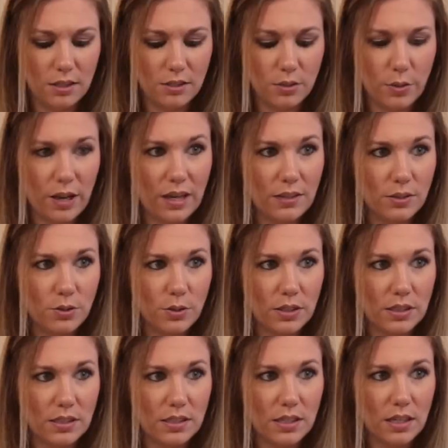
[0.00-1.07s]
So as you
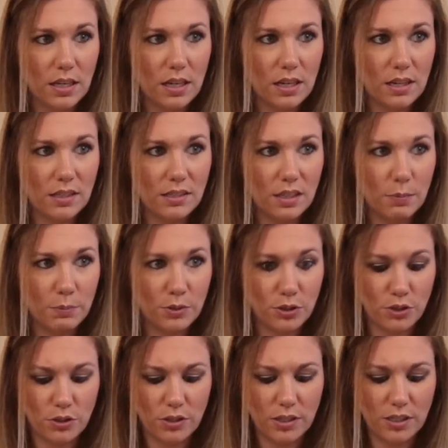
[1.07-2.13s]
can see, the
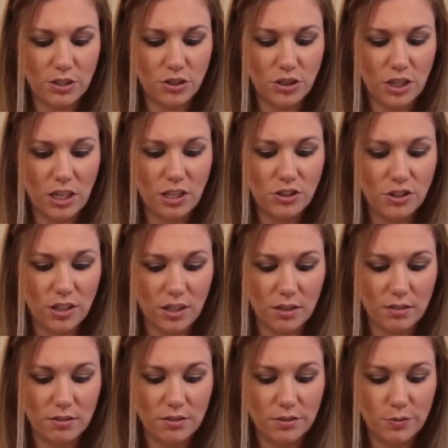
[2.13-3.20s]
temperature is
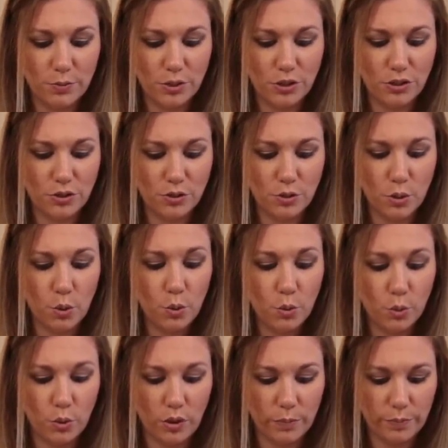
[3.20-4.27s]
changing, which is so
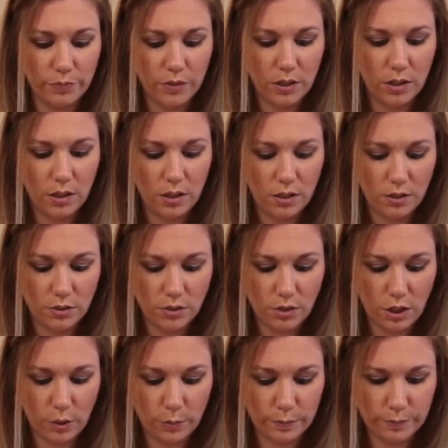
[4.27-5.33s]
cool.
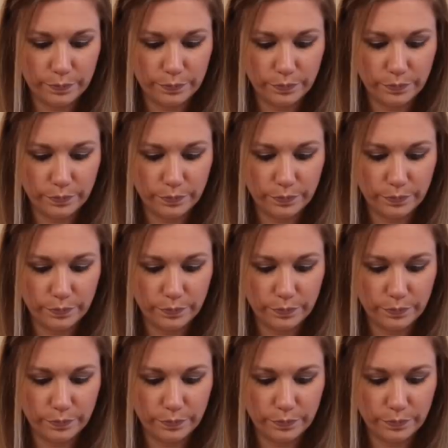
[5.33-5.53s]
So